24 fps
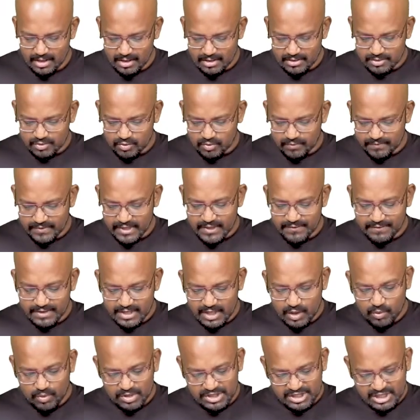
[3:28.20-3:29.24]
So whenever the
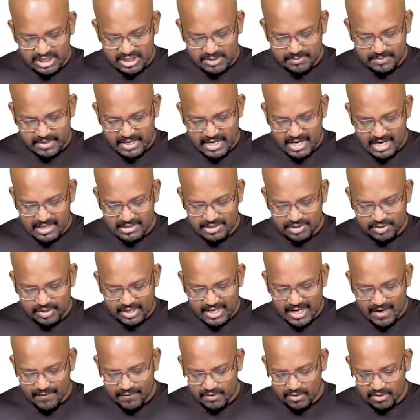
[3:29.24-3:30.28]
question is being asked, you
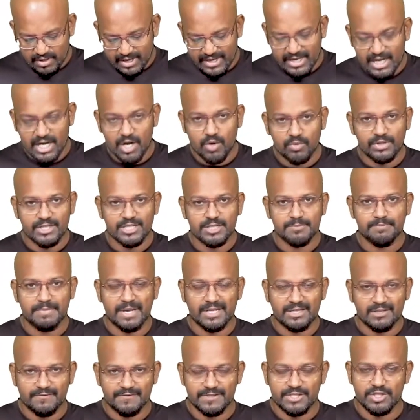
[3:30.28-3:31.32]
have to write down this
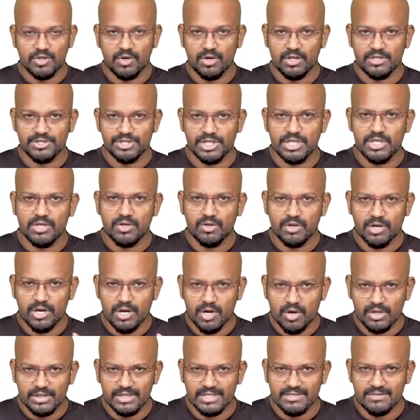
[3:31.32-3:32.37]
pathophysiology or
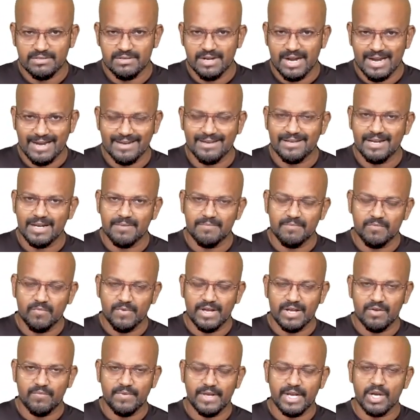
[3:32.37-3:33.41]
draw this diagram
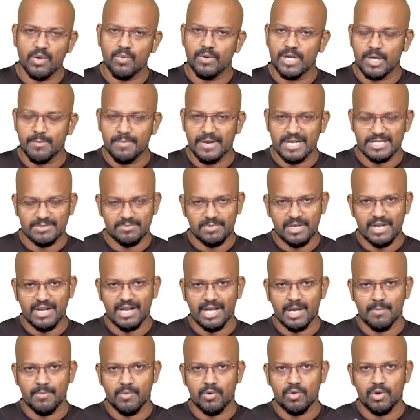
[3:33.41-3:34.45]
where we are going to be
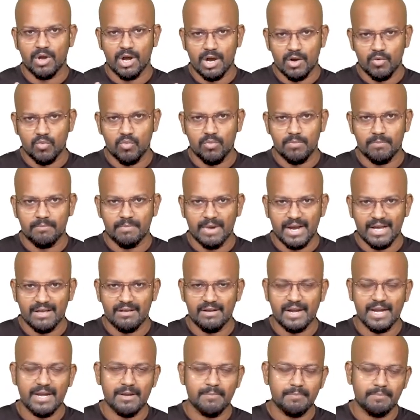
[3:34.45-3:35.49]
explaining about how
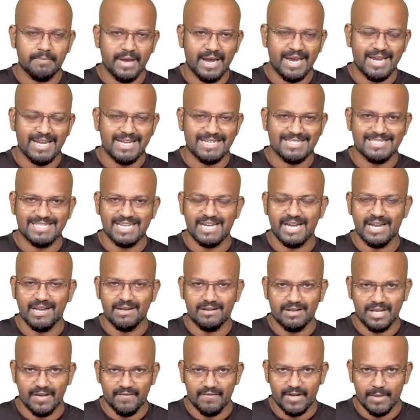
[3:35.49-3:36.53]
migraine pain is getting
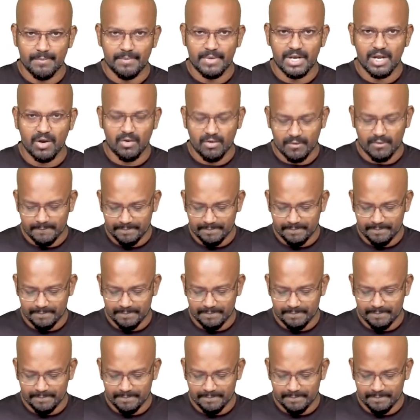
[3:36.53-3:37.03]
developed down.